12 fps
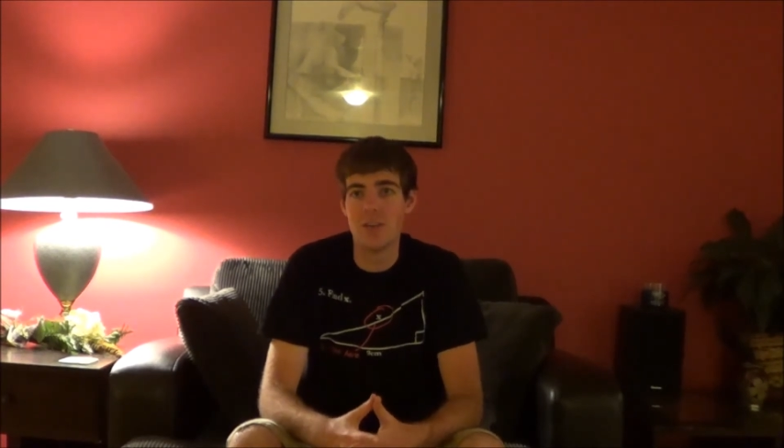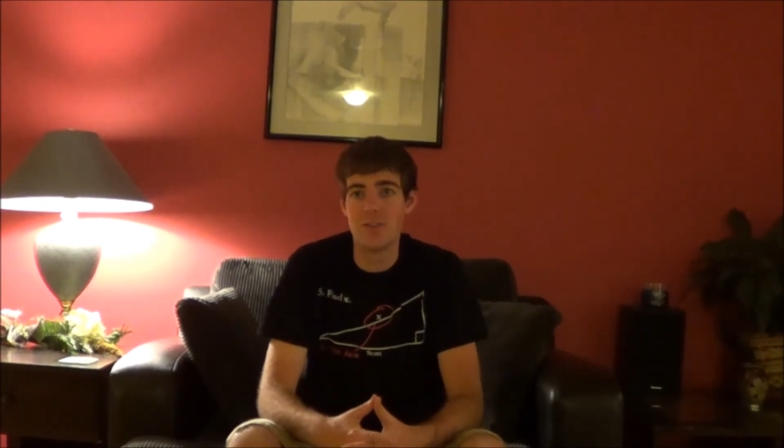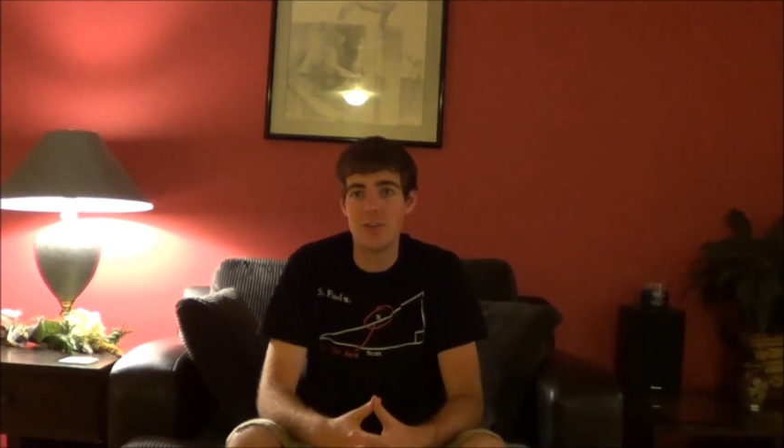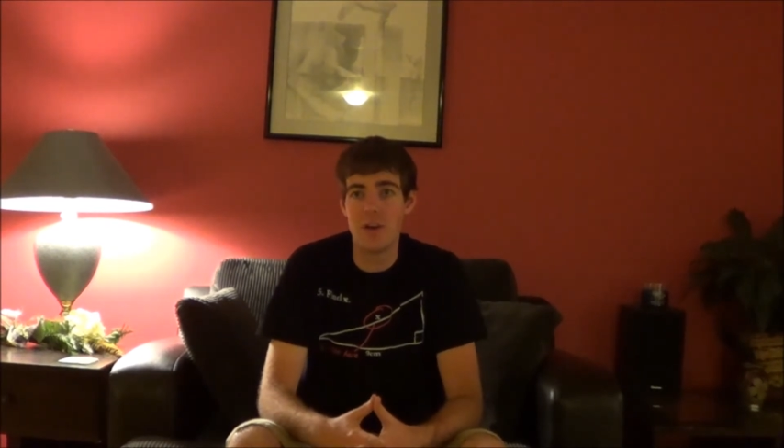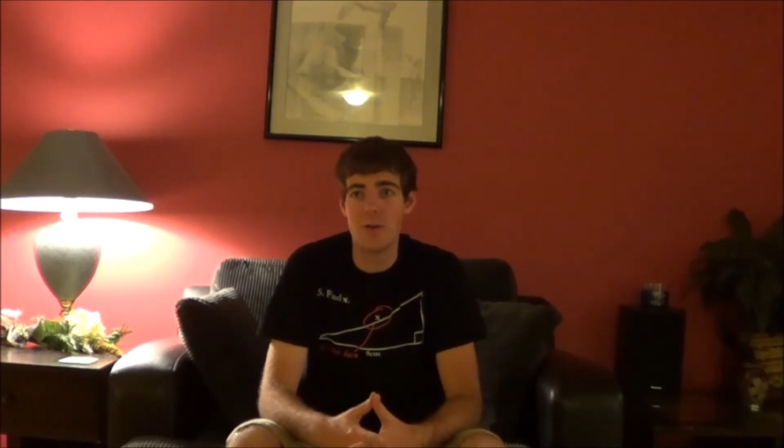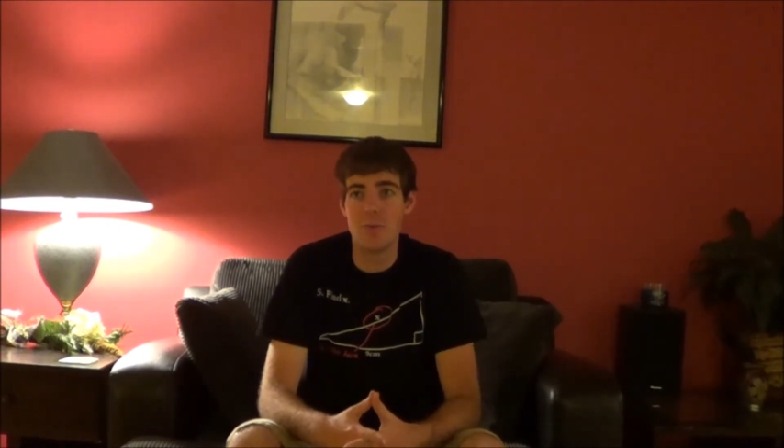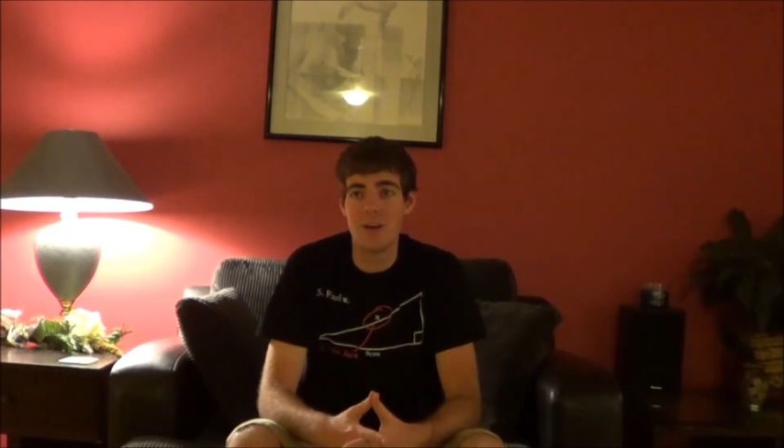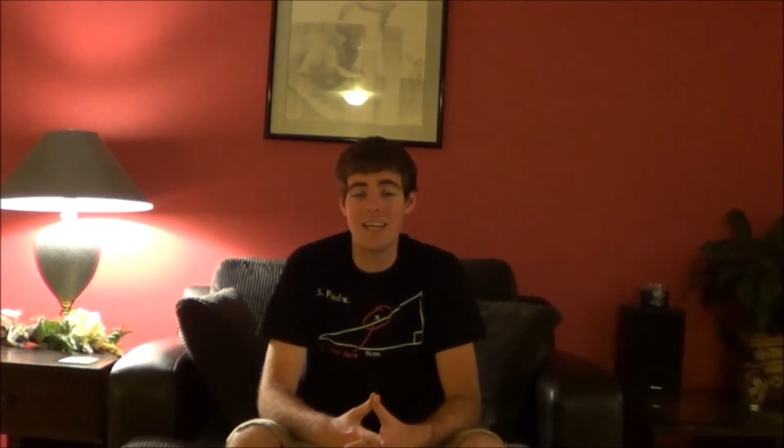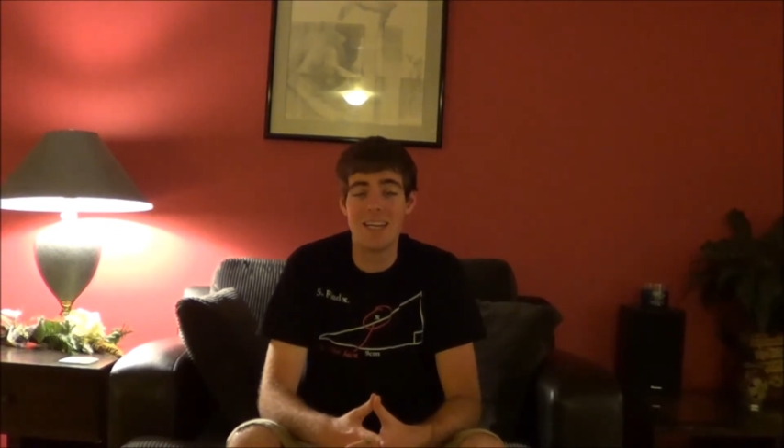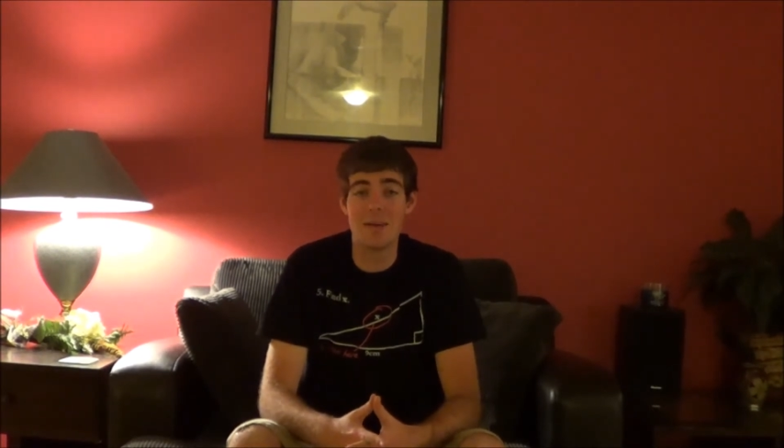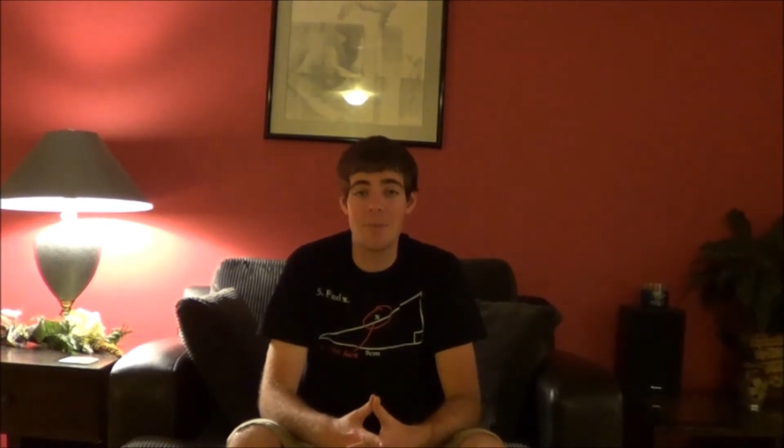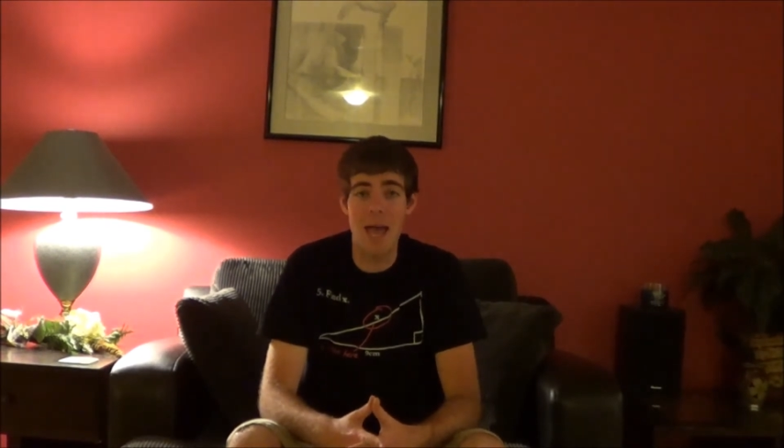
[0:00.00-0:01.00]
So what
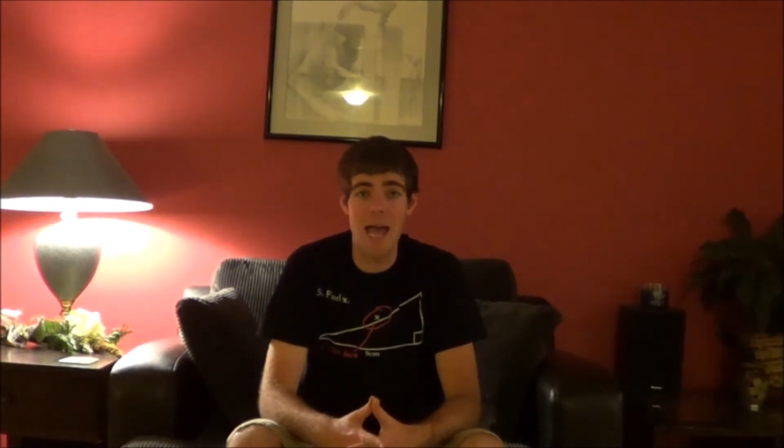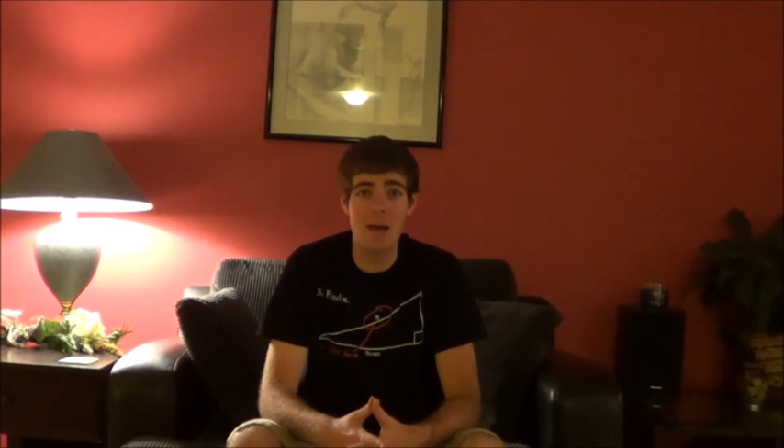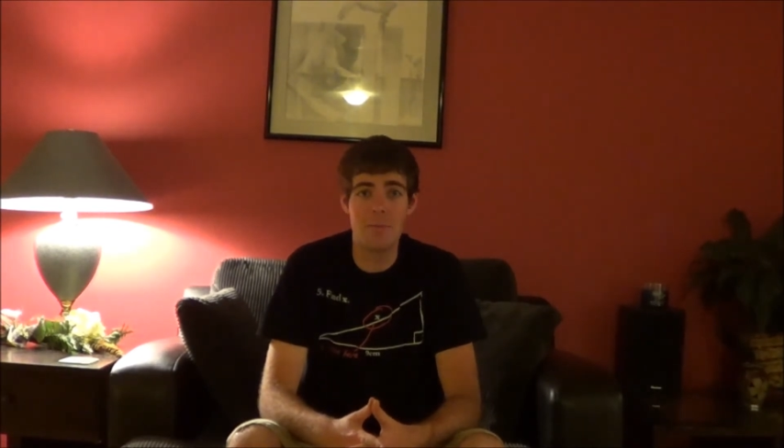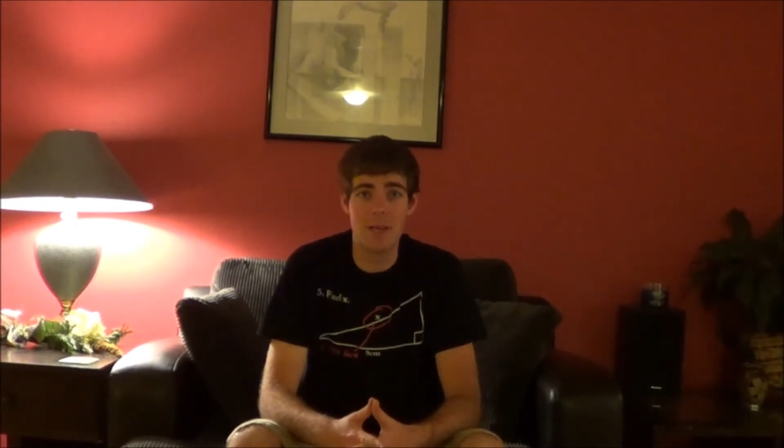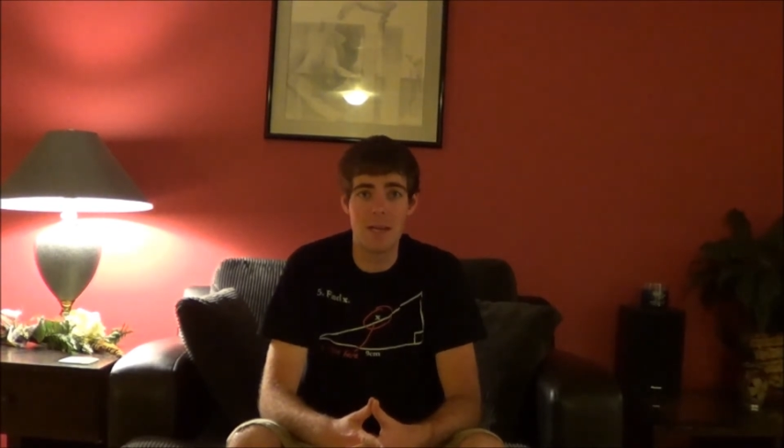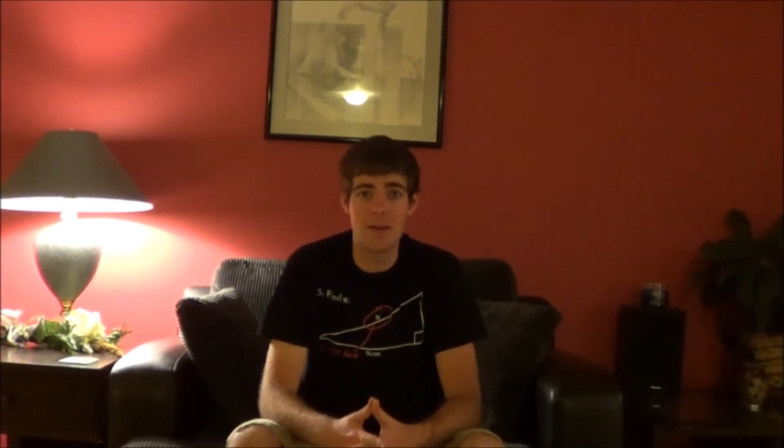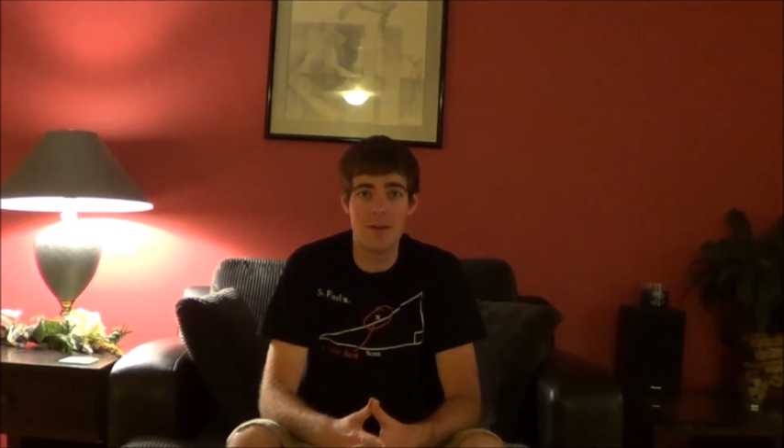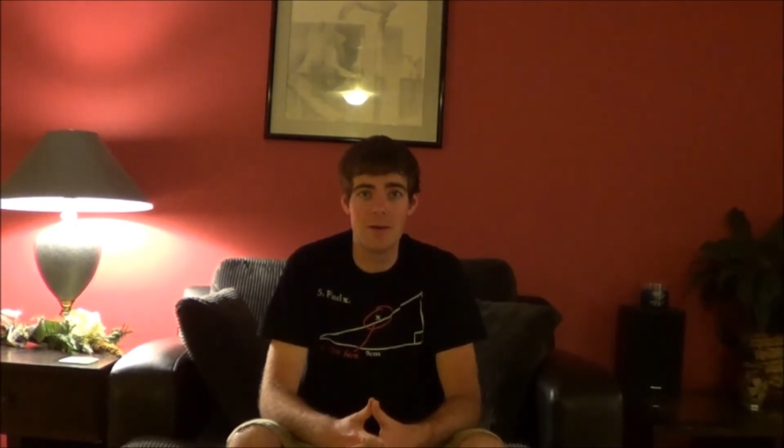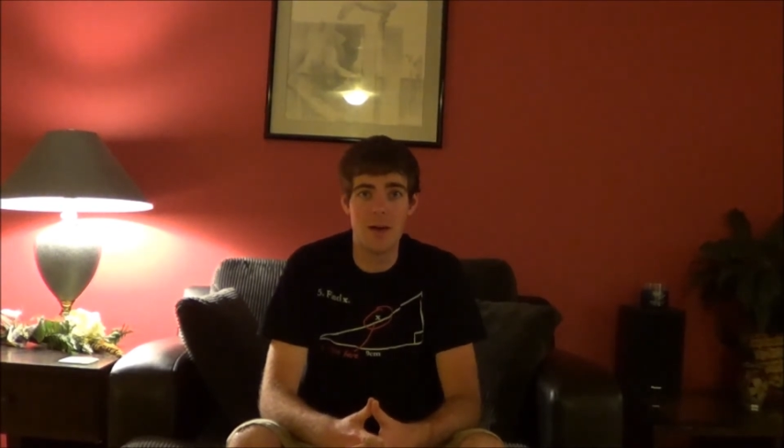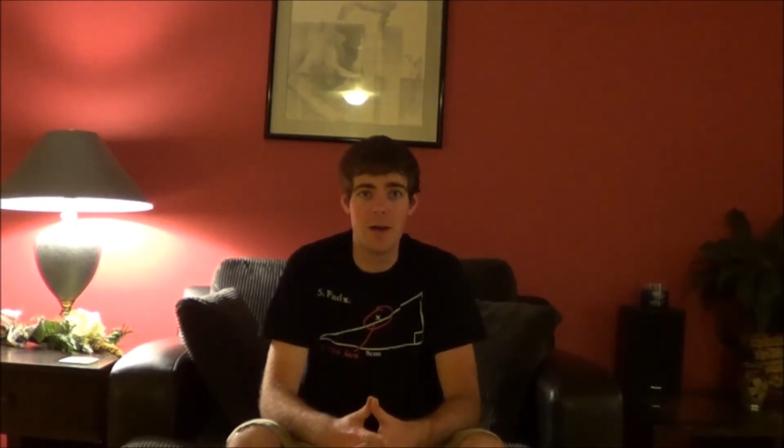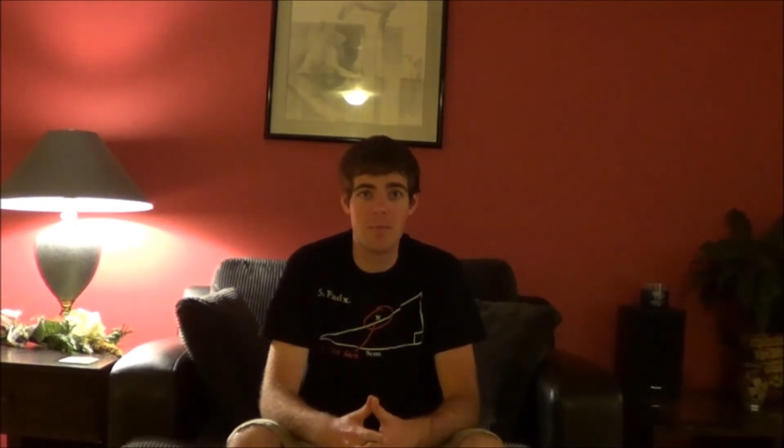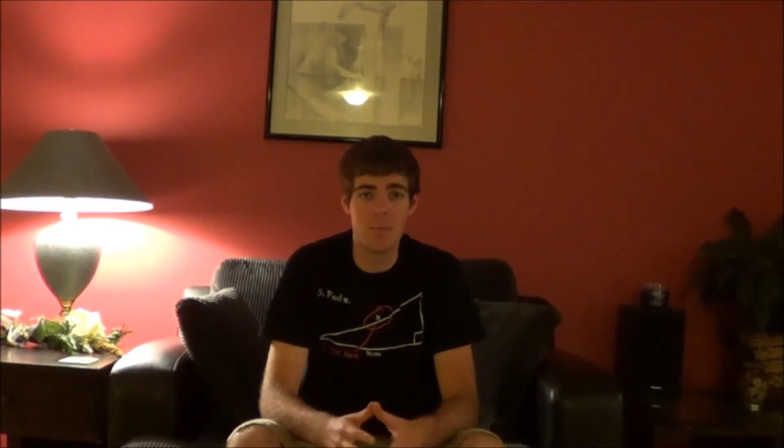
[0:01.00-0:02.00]
ended up happening
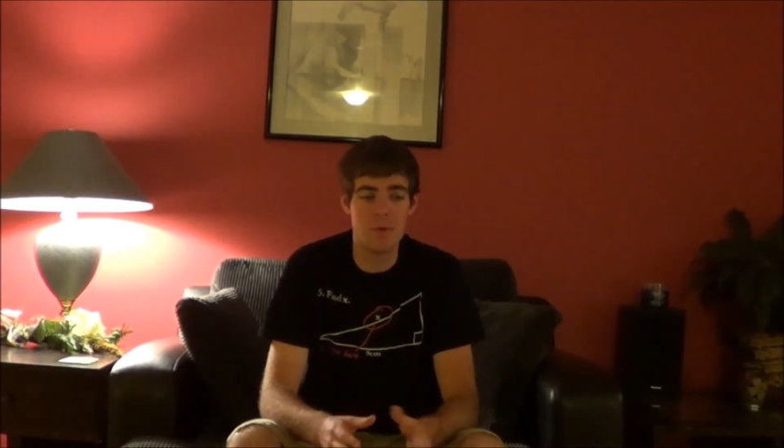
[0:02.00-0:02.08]
um,